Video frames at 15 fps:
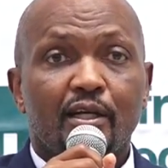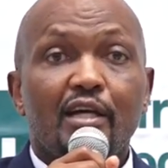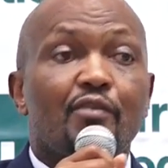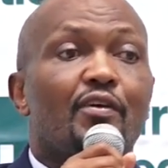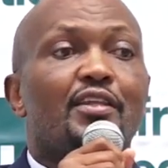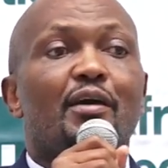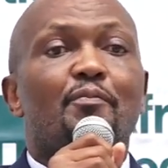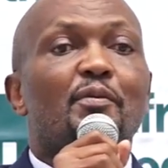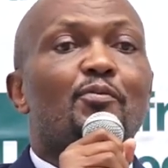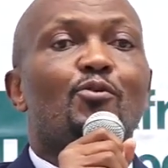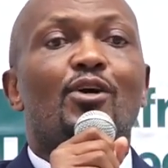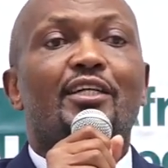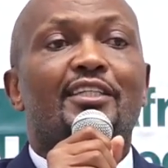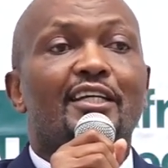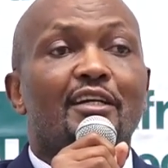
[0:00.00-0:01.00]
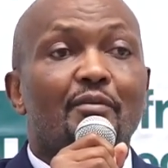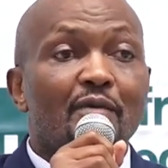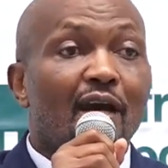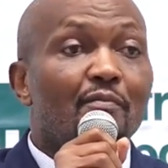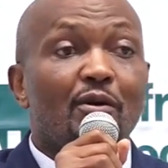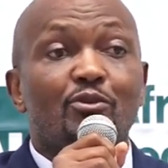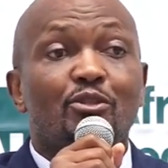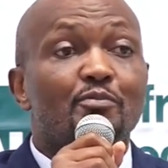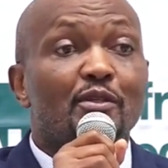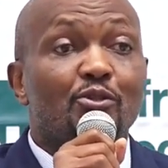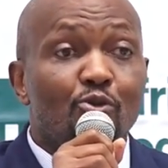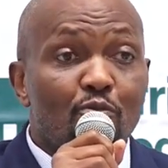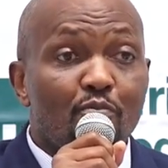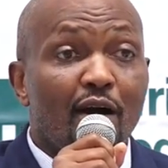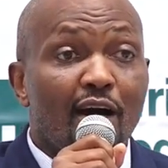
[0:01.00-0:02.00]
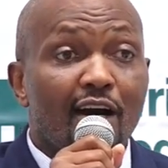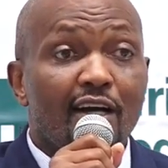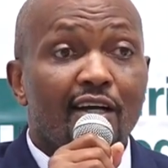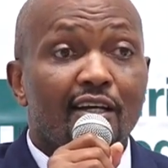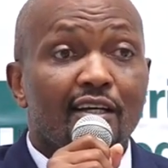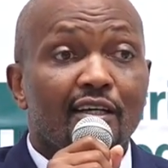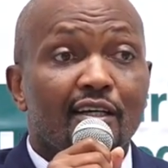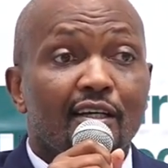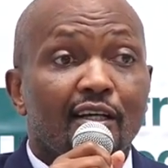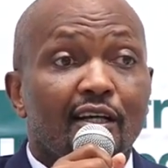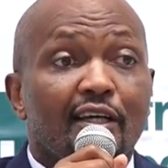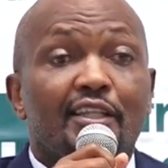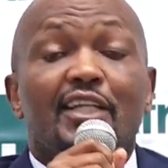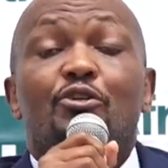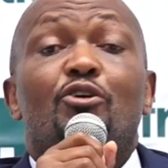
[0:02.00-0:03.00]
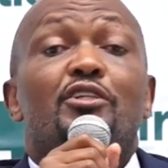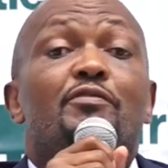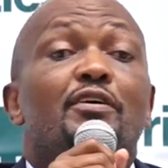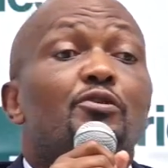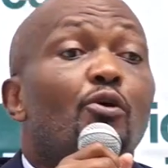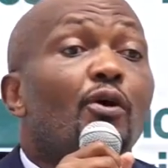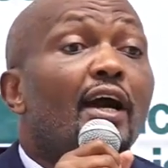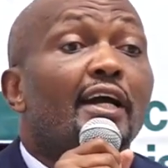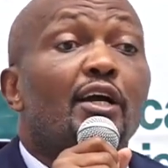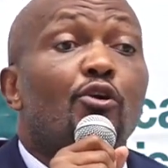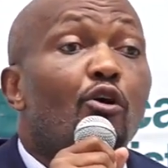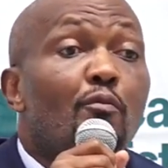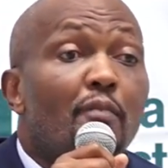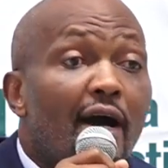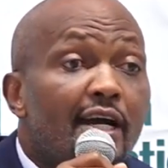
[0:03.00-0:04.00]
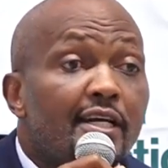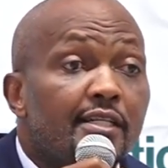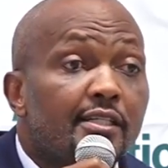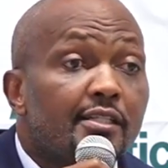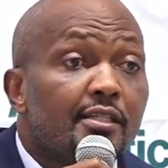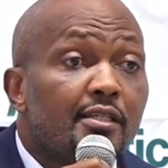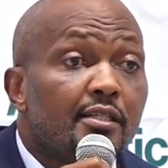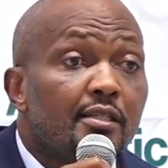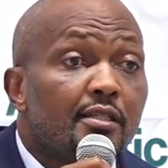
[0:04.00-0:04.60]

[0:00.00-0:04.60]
Even the people who are telling me about mitumba, they don't even know where Gikomba is.